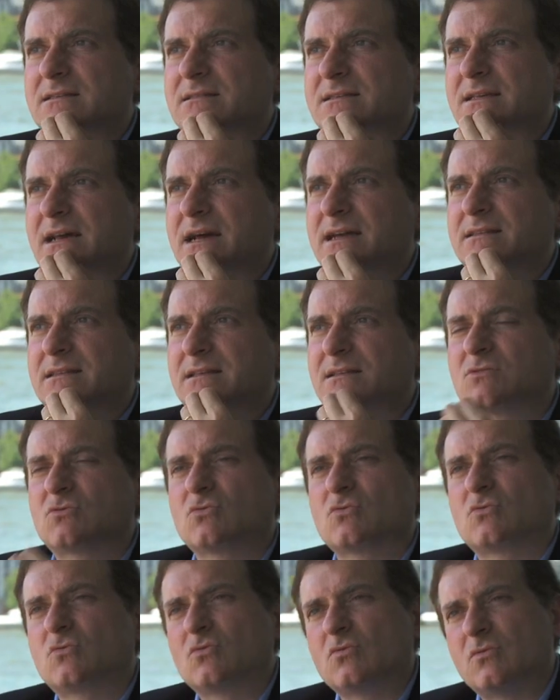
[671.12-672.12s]
decided
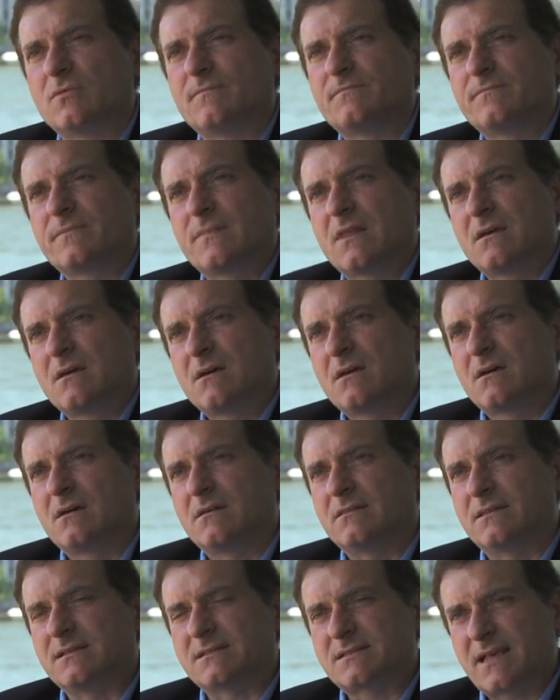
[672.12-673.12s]
to do
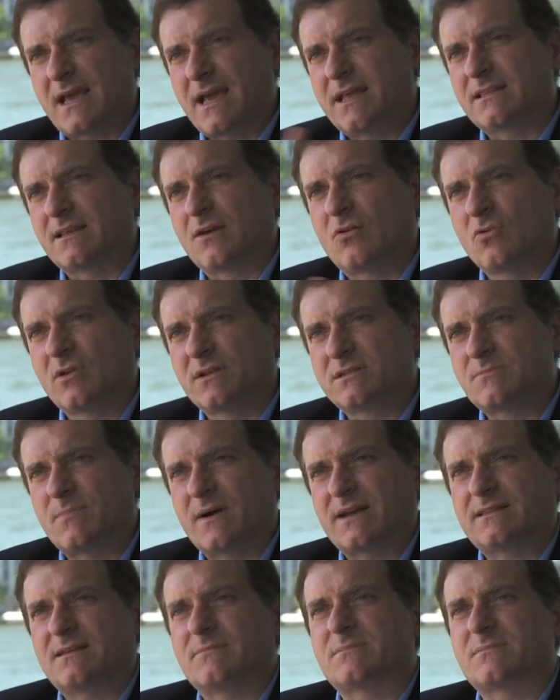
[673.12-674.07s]
this end haulage by